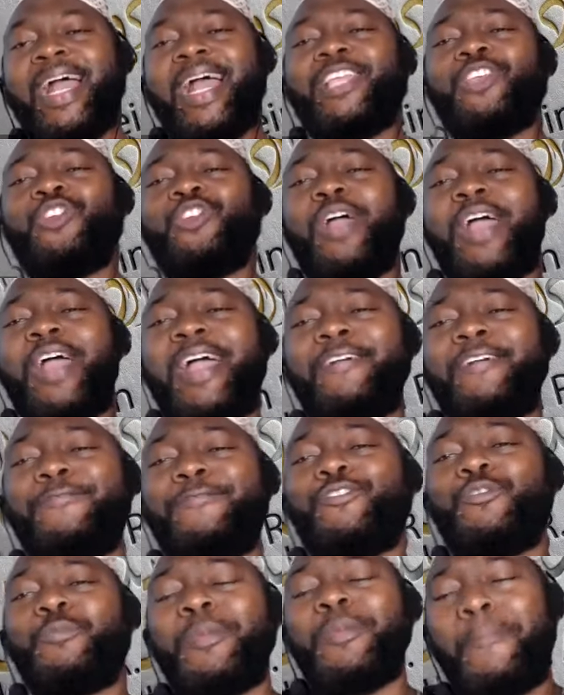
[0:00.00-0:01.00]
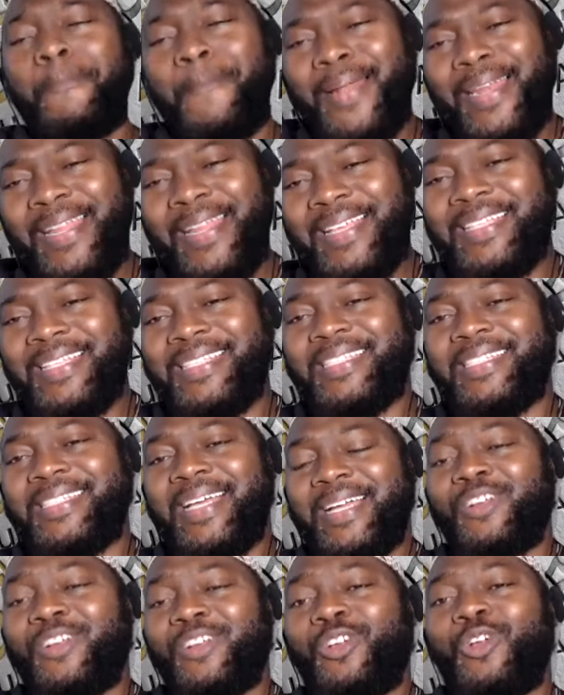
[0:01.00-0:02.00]
And you have to be pleased
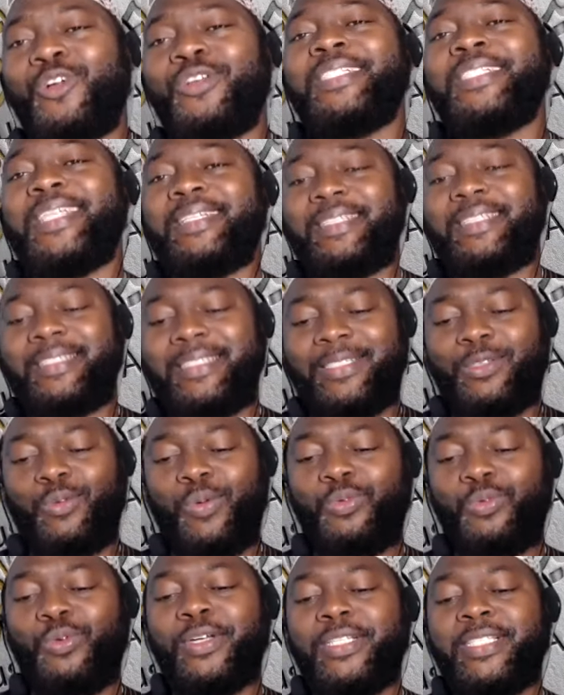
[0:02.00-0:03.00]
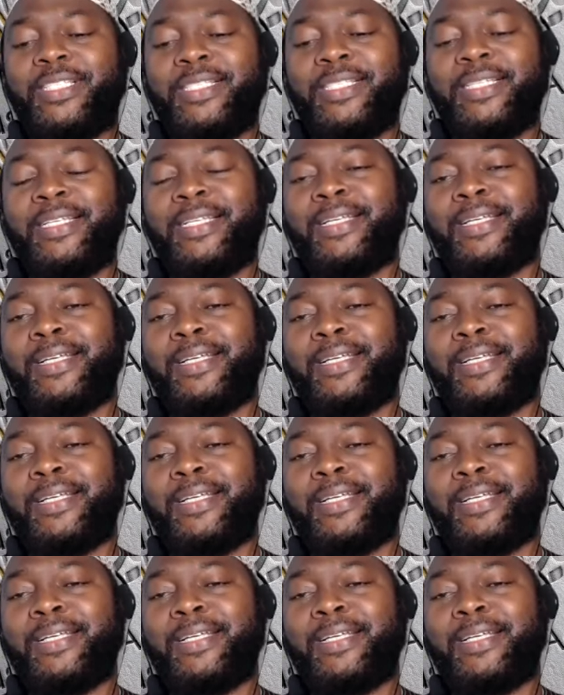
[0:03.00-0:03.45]
and content with what?